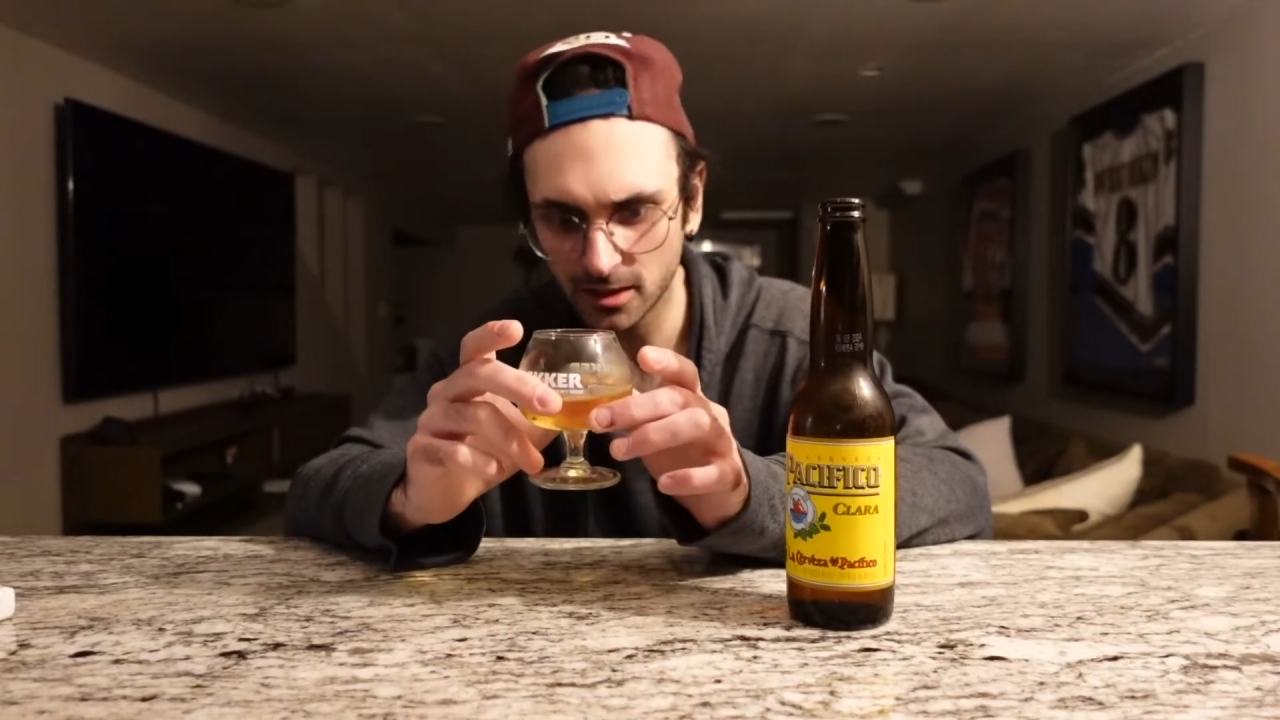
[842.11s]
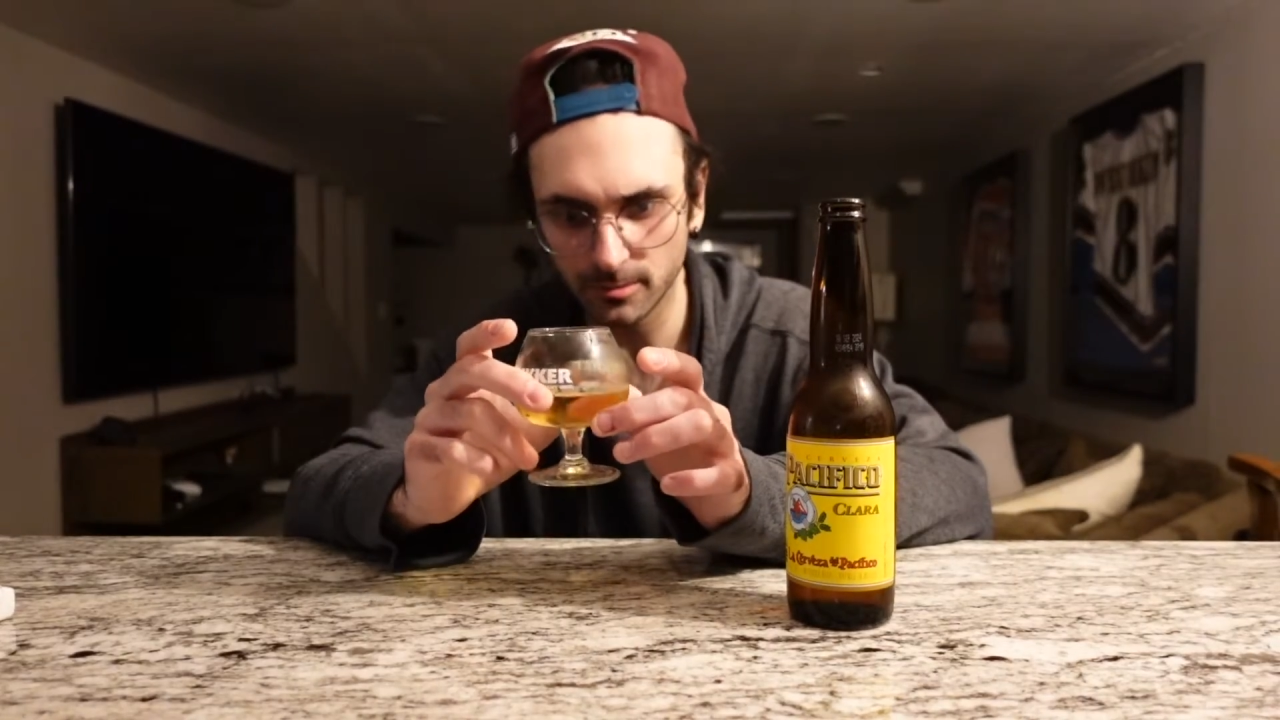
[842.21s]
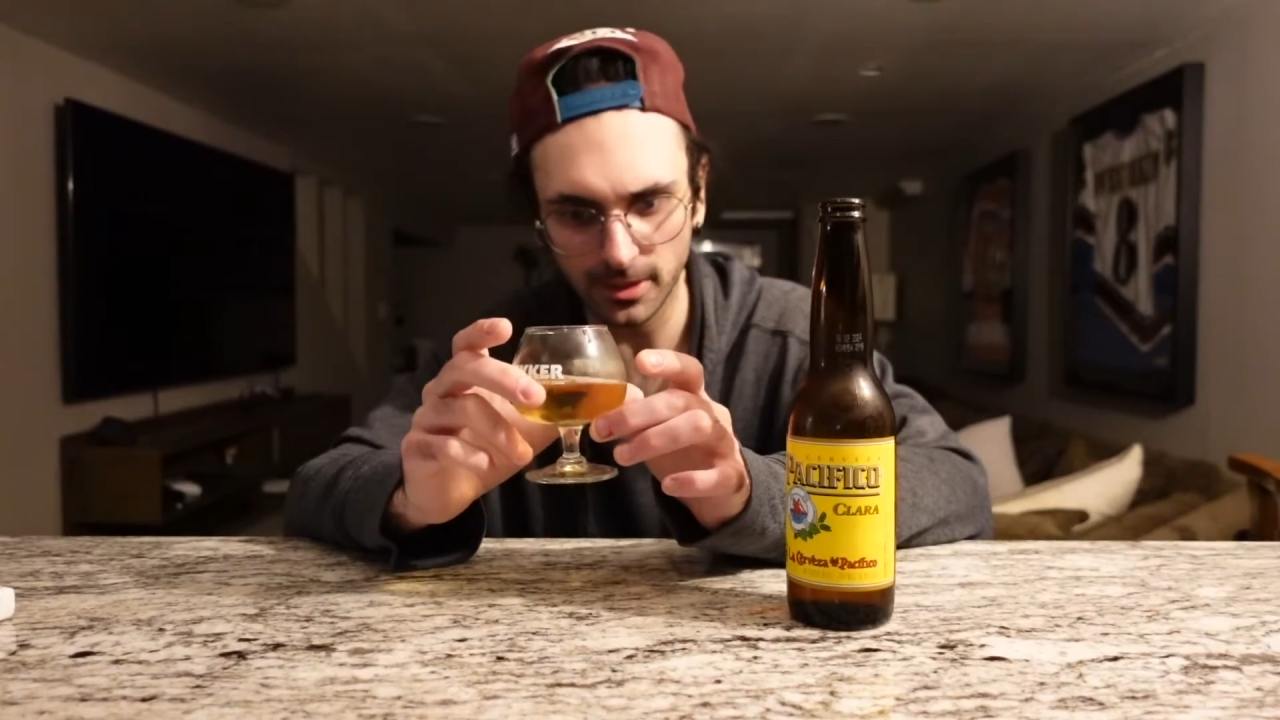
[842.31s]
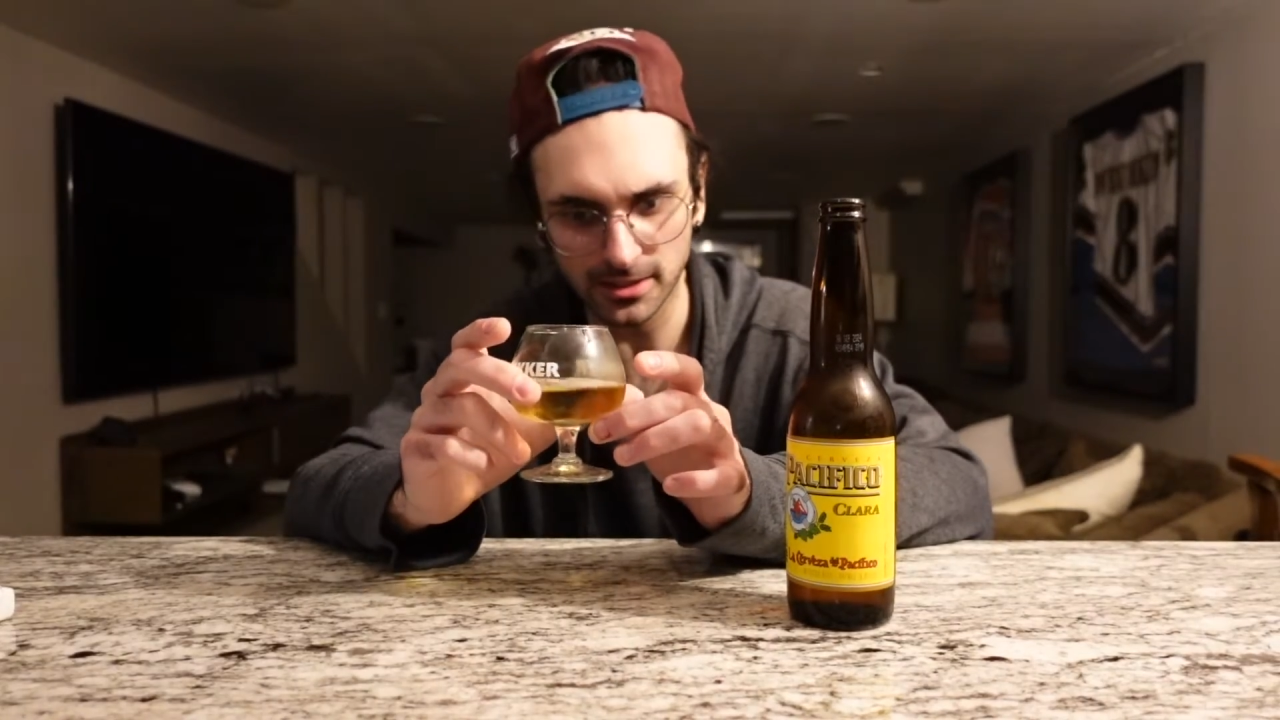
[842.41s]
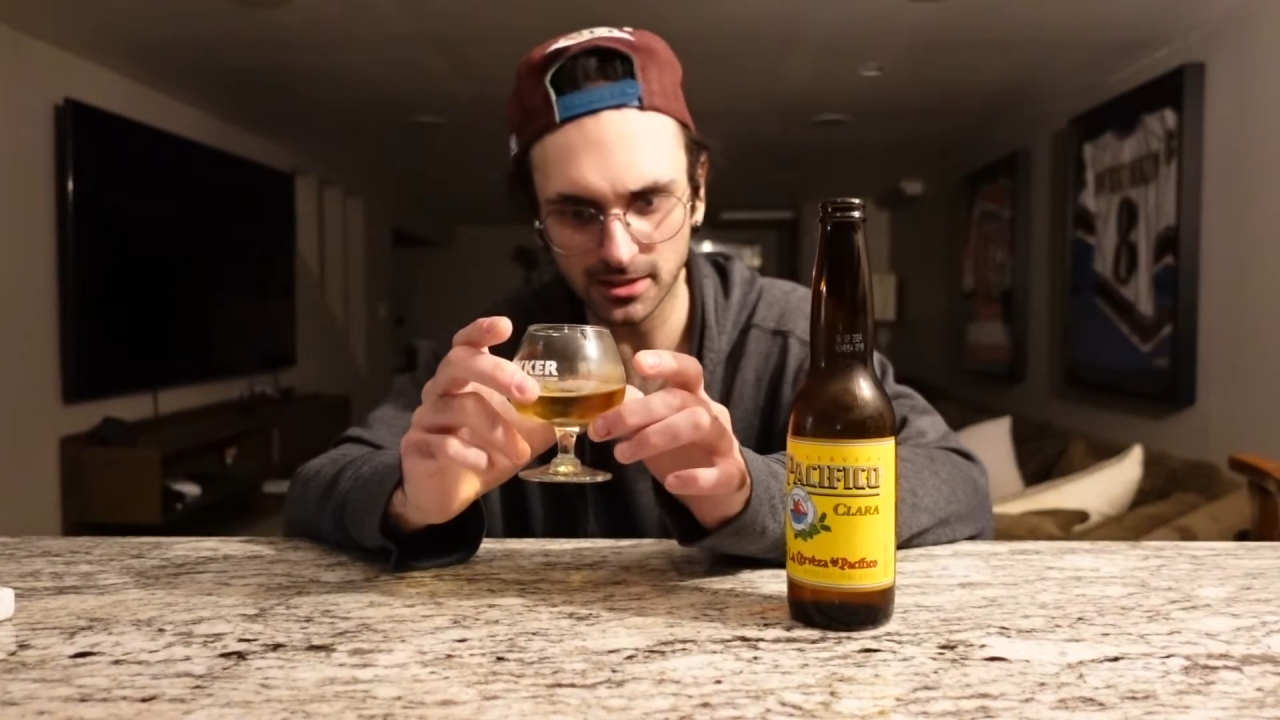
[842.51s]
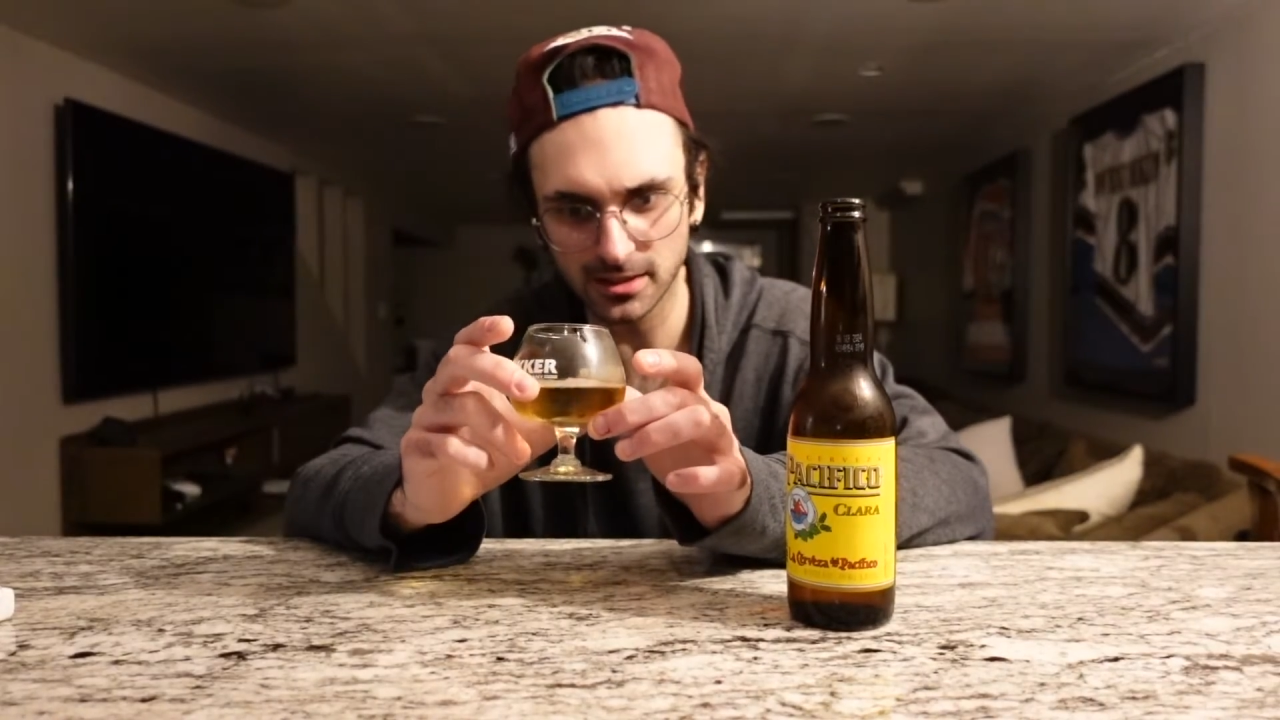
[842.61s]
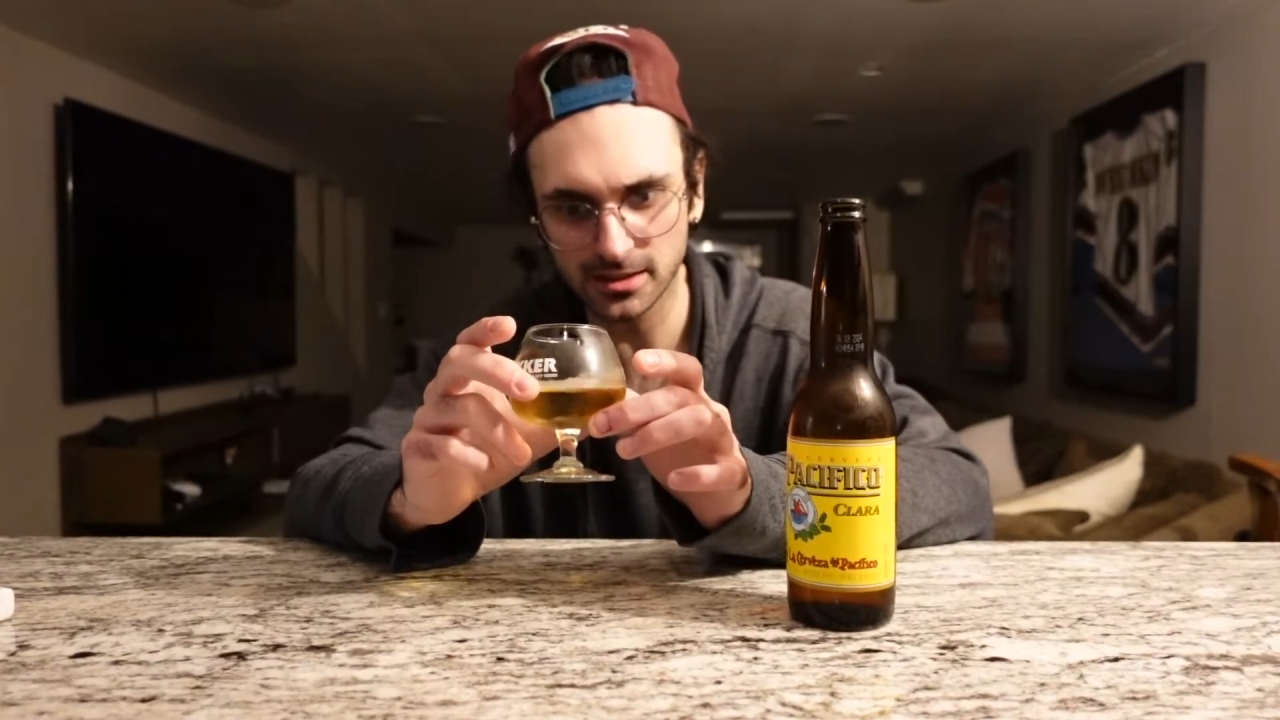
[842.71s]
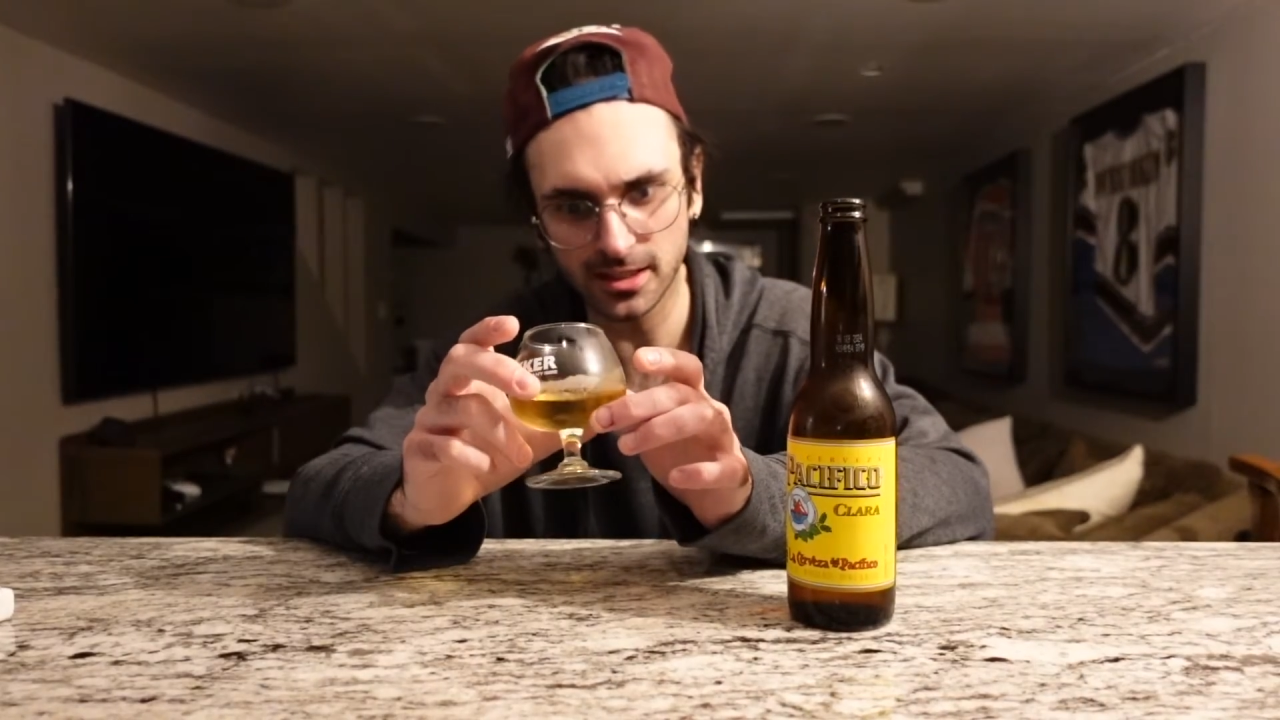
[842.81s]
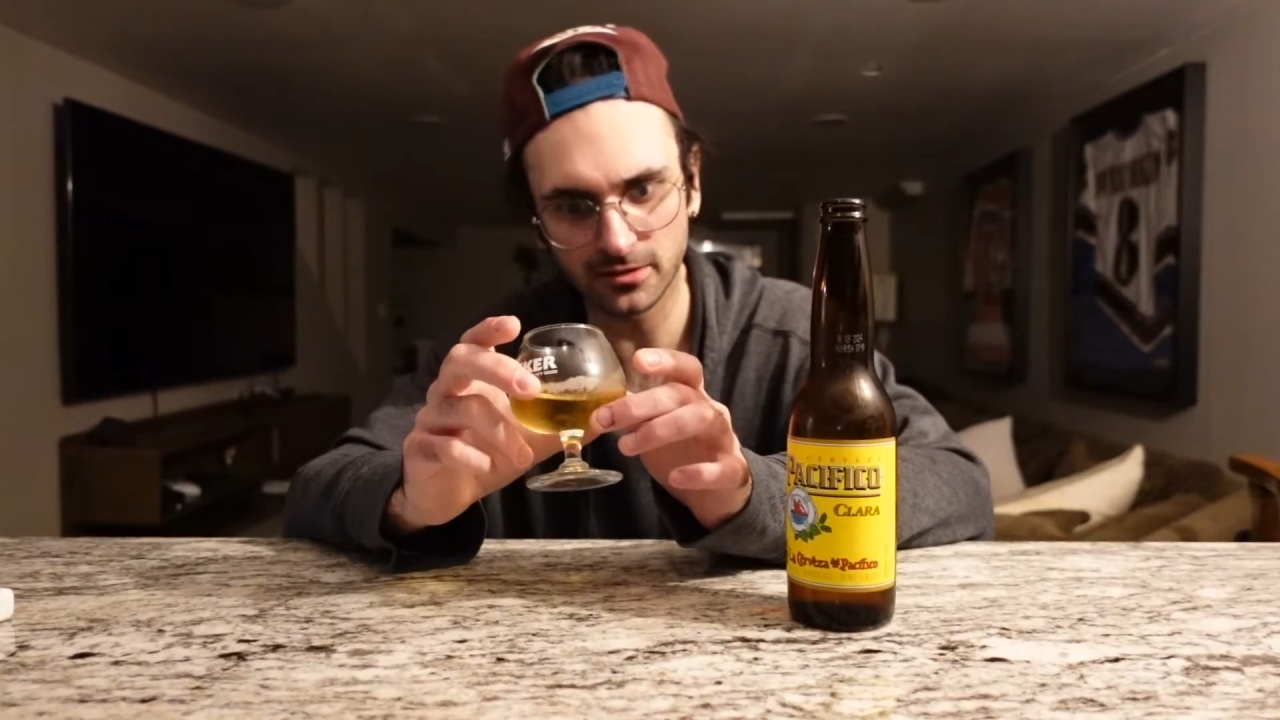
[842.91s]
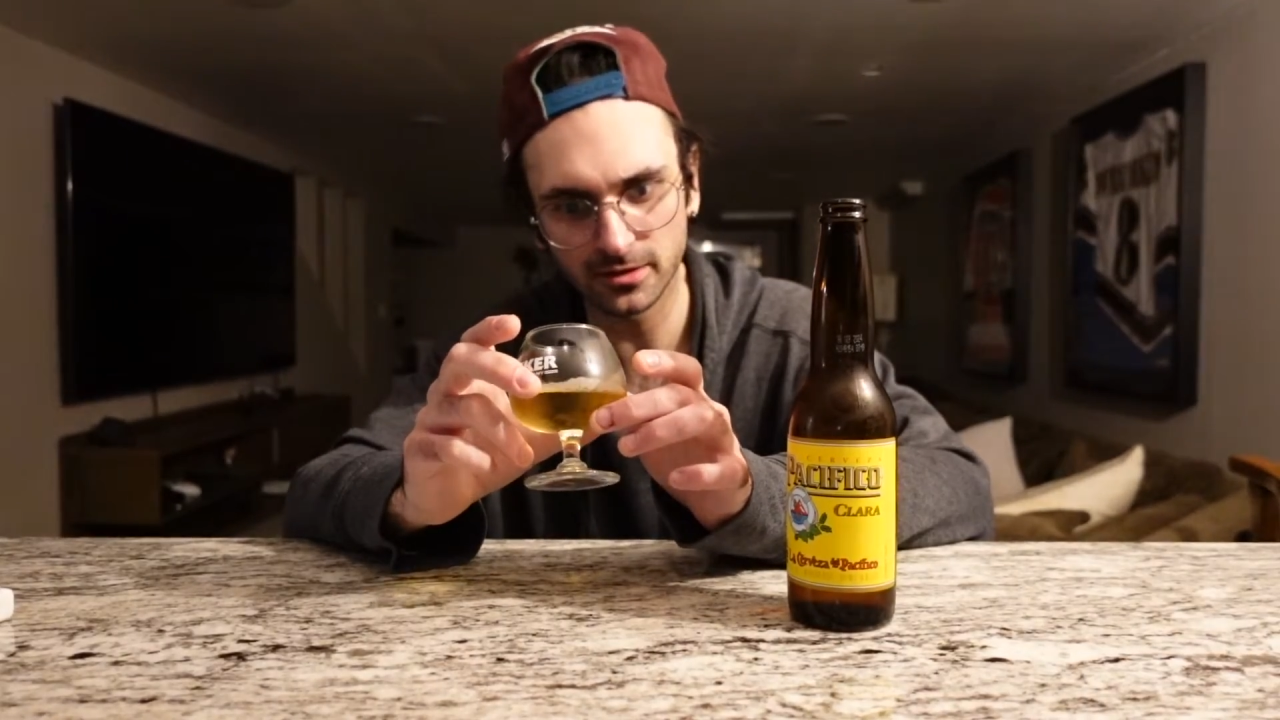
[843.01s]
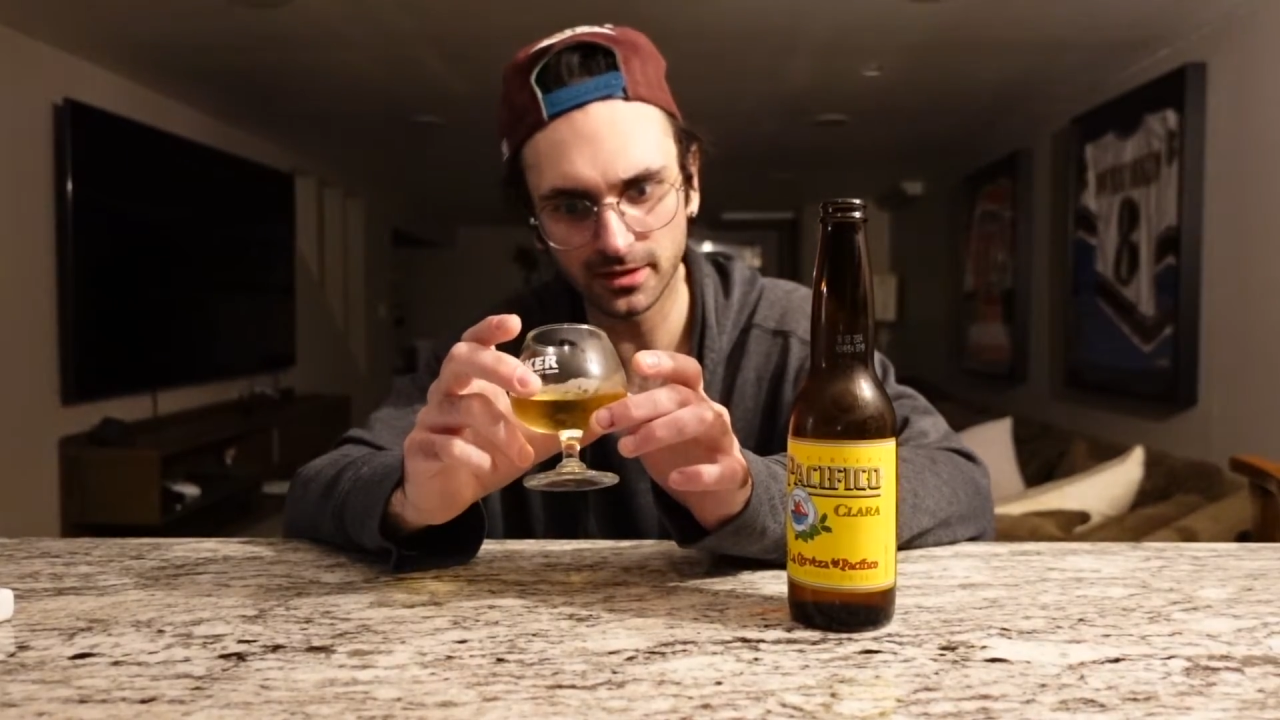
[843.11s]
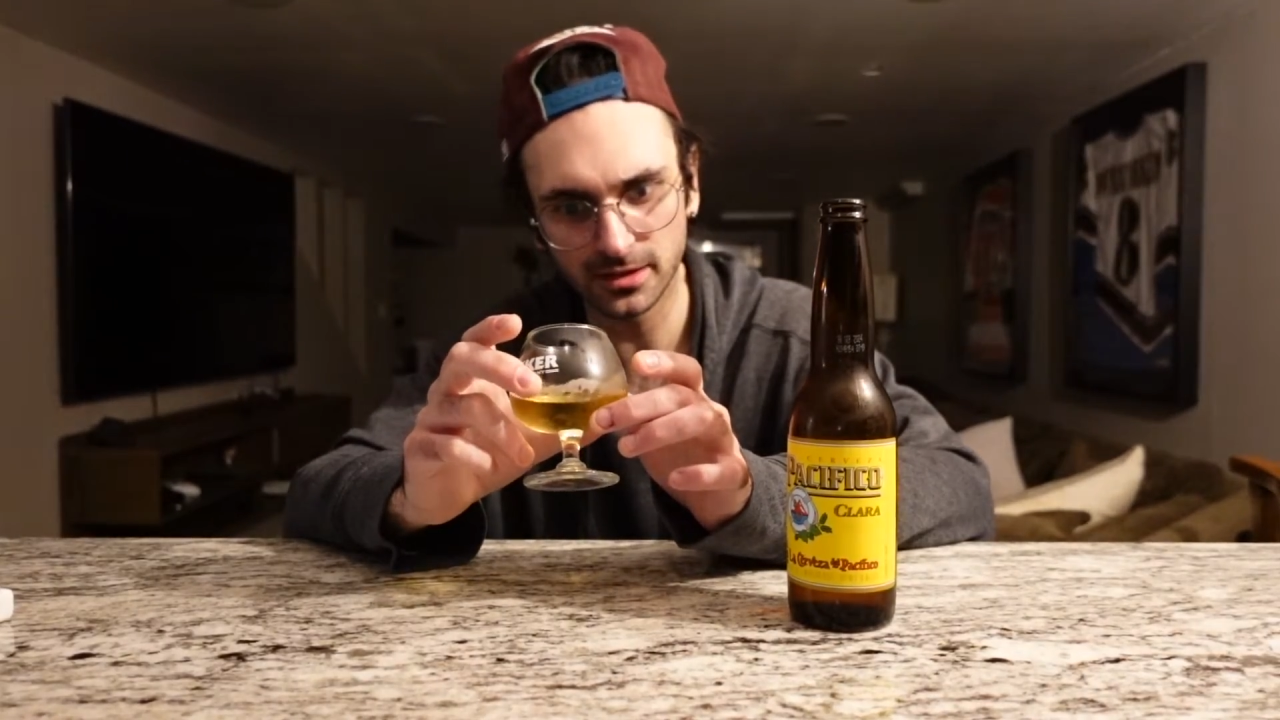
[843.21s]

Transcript: complexities that are in